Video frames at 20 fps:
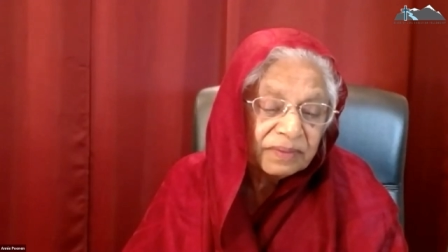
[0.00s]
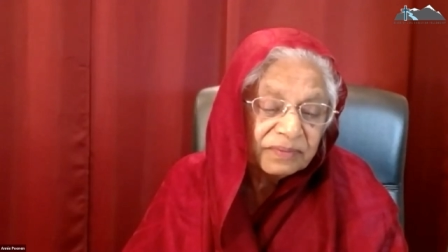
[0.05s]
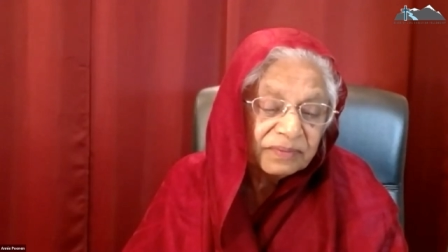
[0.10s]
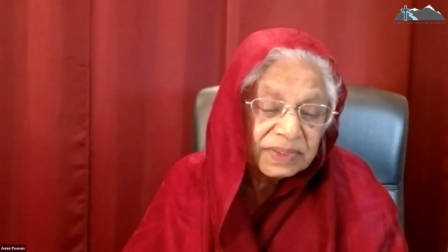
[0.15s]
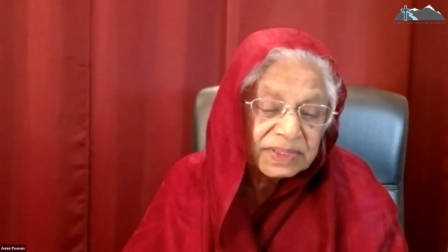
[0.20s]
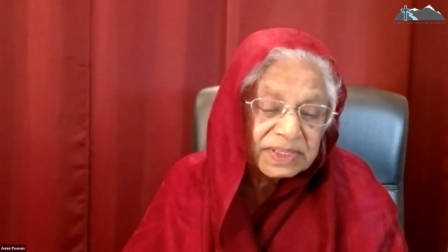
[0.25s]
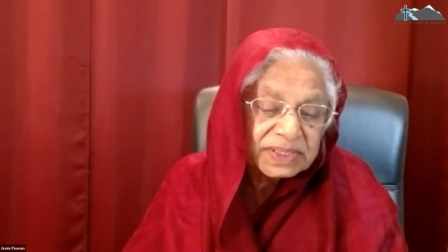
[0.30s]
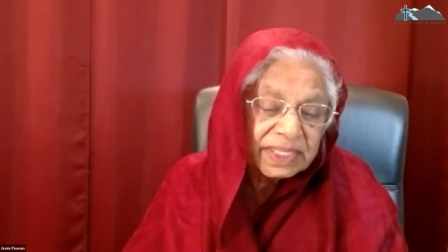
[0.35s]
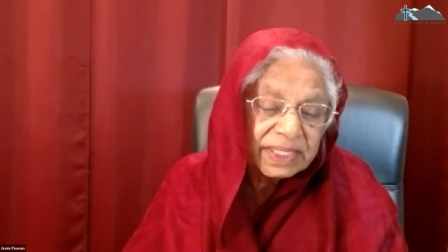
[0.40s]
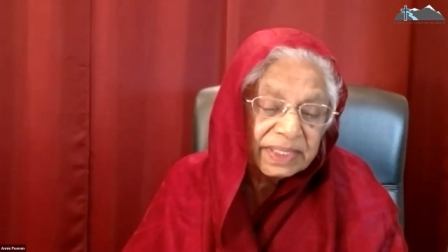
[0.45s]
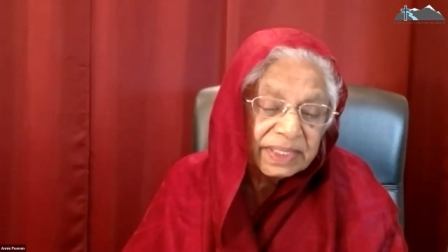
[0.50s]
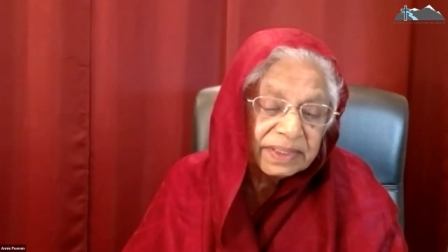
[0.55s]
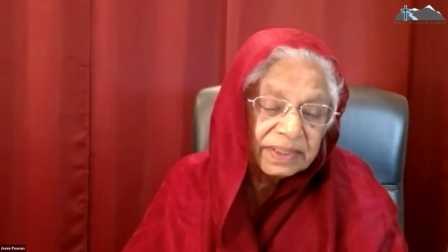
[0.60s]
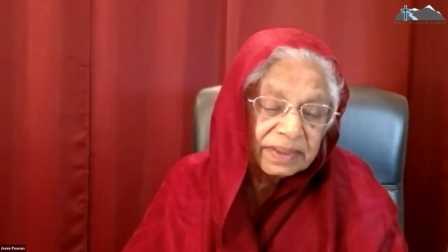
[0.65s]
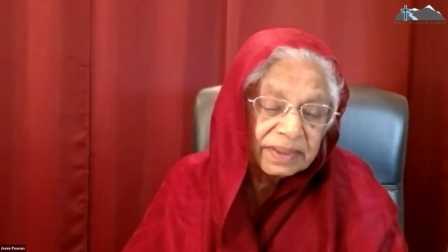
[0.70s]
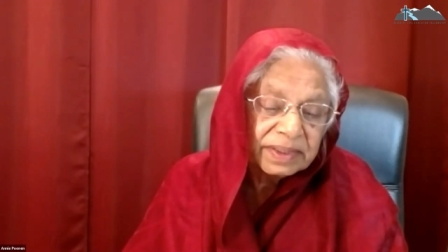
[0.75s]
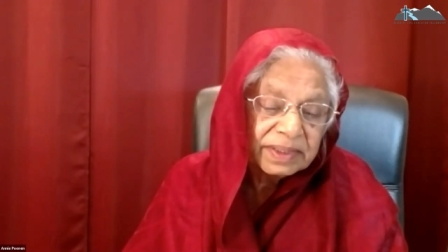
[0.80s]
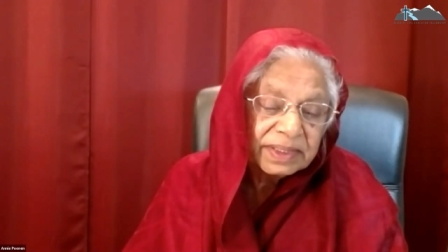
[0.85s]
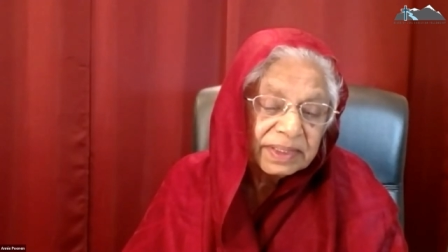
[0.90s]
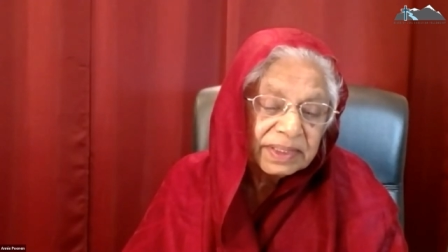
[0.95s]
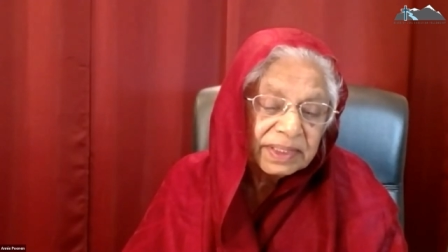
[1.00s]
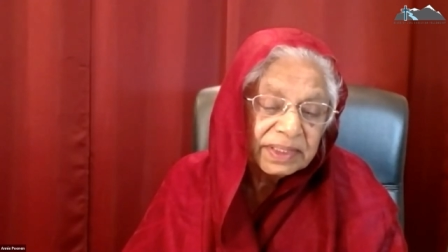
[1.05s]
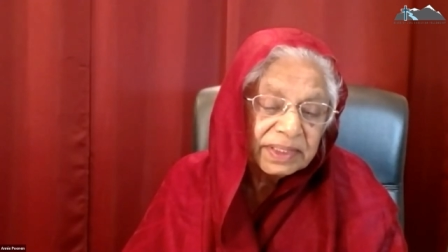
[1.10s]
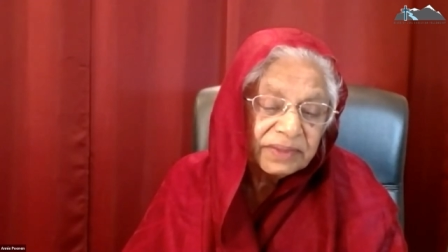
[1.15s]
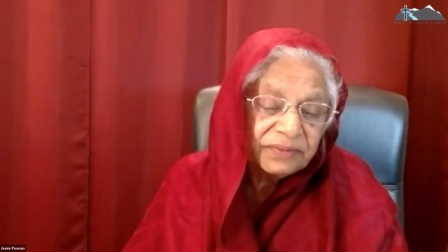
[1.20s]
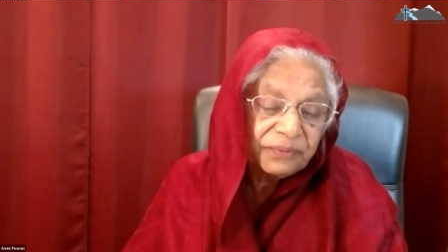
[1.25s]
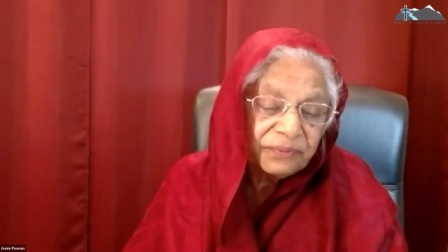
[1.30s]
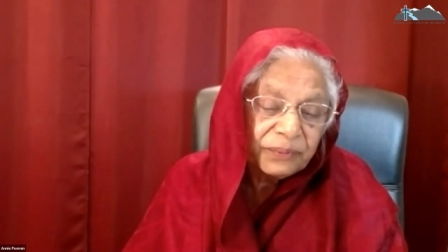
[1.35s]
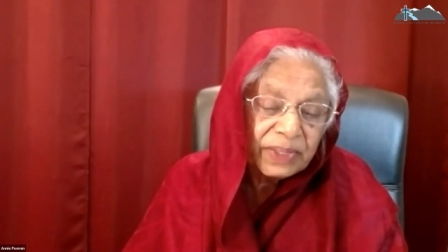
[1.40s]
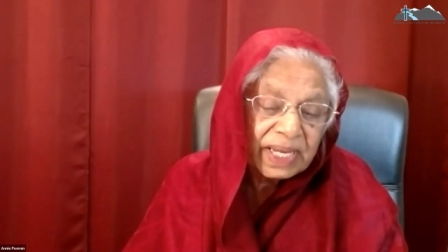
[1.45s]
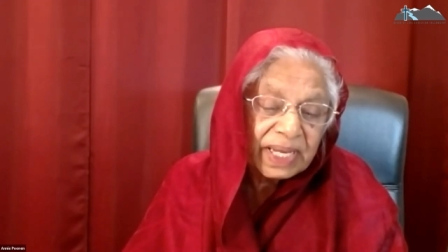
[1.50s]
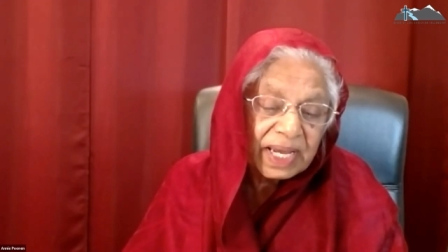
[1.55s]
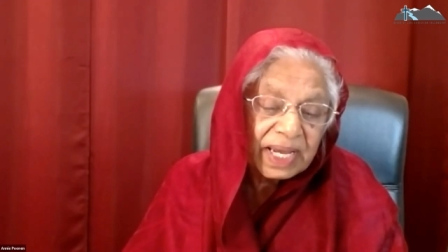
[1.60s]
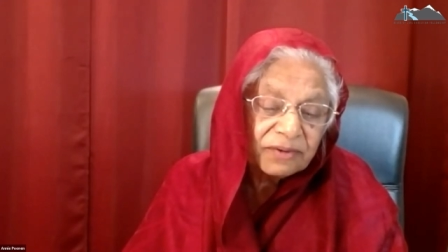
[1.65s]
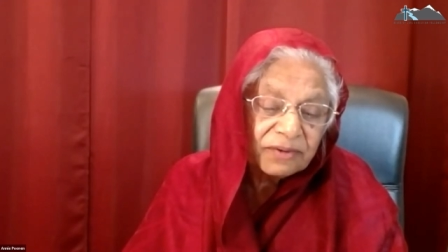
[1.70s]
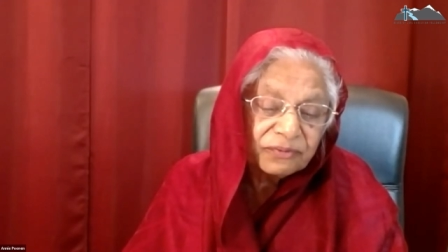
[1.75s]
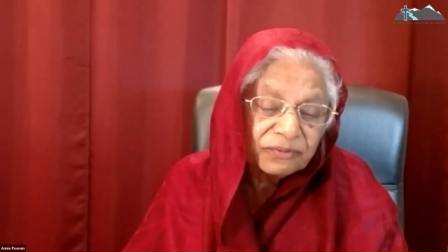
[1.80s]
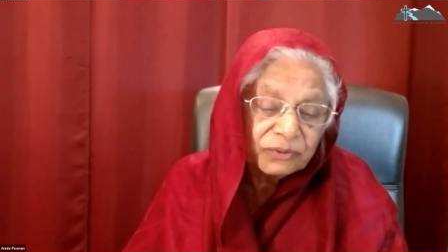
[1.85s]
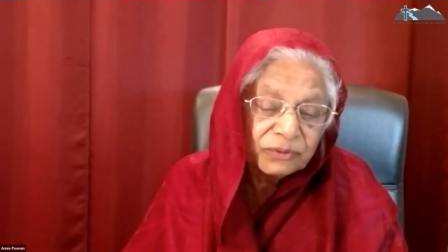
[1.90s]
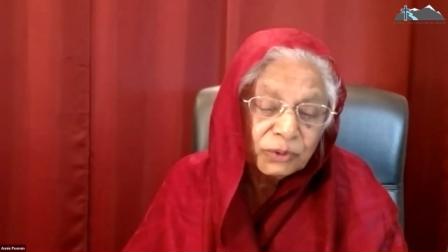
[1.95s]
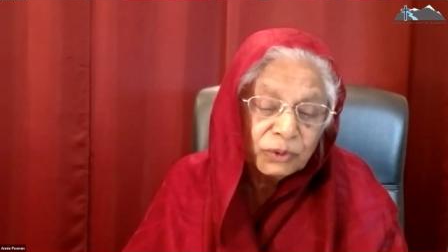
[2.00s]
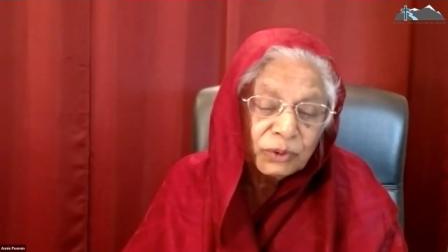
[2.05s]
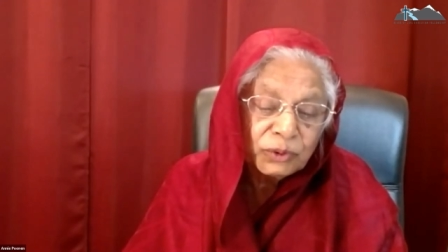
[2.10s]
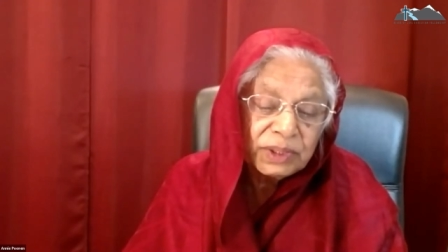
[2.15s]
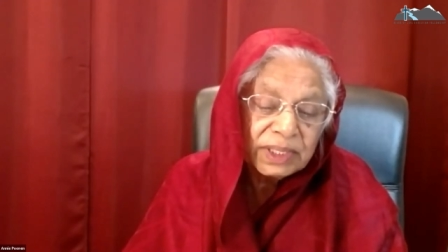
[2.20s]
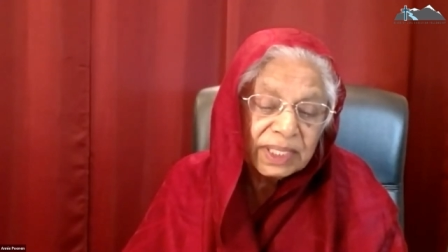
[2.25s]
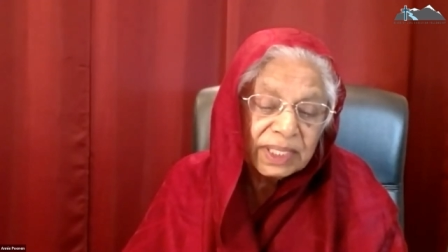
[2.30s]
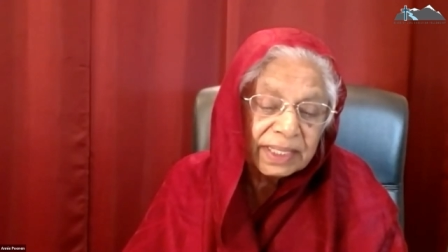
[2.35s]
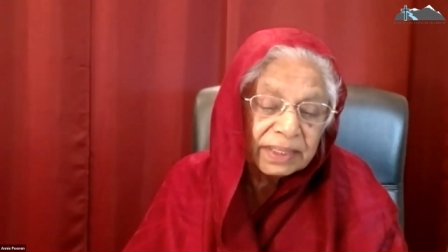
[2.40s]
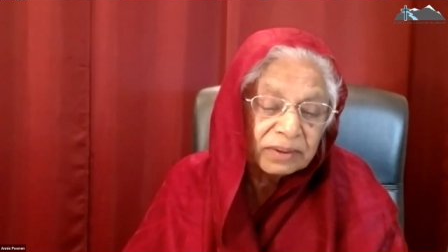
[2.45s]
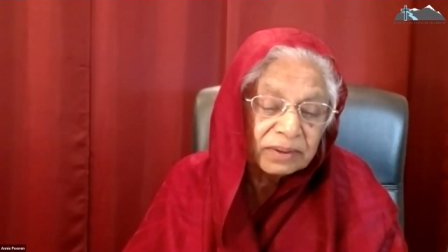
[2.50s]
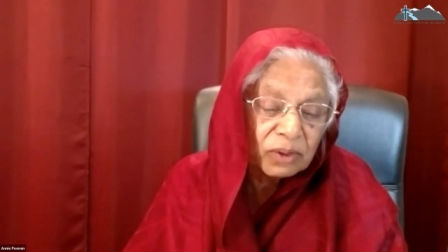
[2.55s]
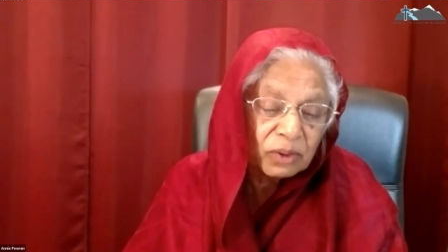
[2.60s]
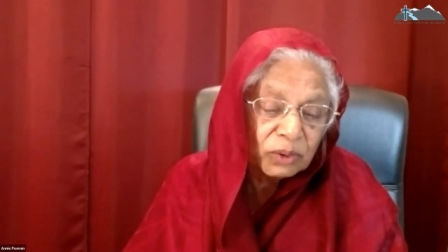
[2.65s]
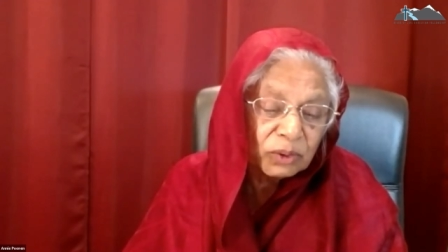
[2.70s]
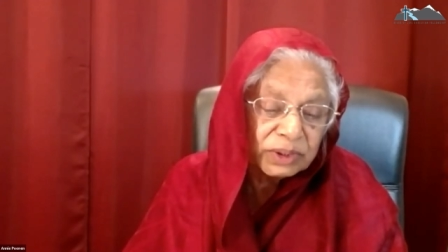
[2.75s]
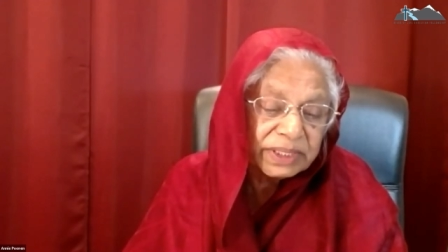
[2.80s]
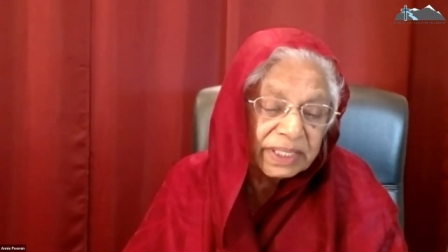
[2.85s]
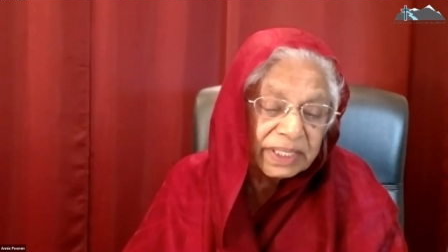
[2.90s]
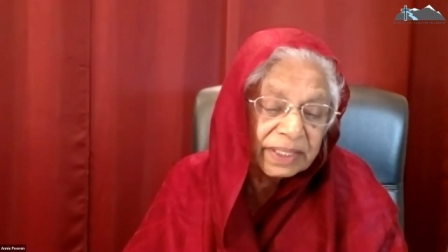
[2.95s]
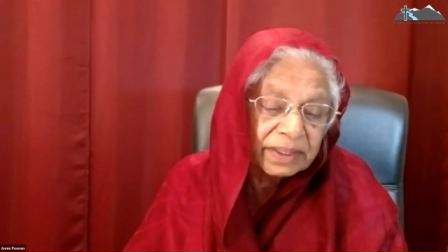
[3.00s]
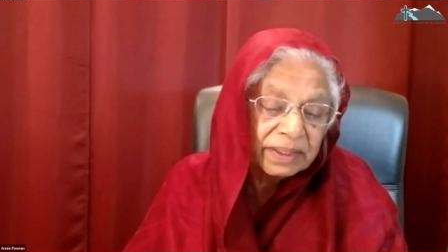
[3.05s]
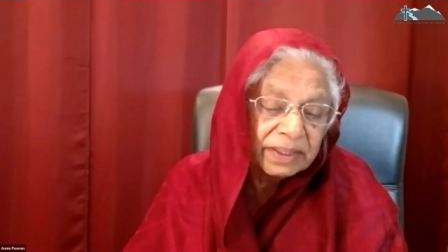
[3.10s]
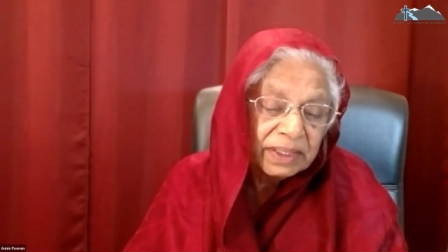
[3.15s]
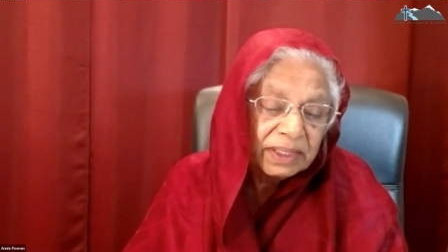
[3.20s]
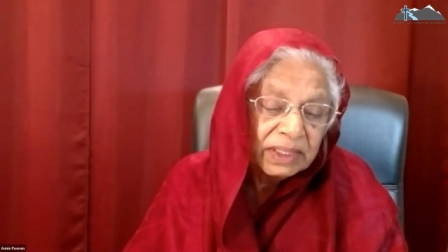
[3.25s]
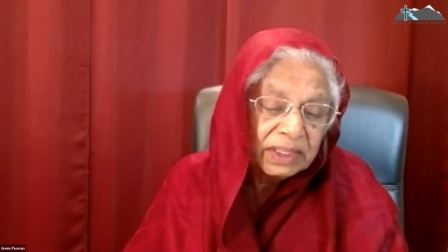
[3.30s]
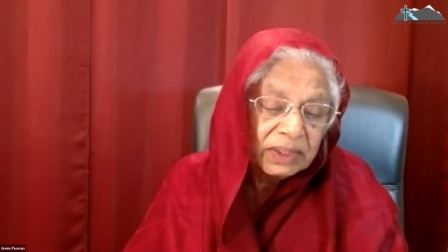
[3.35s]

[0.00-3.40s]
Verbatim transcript: Verse 8, If we have food and clothing,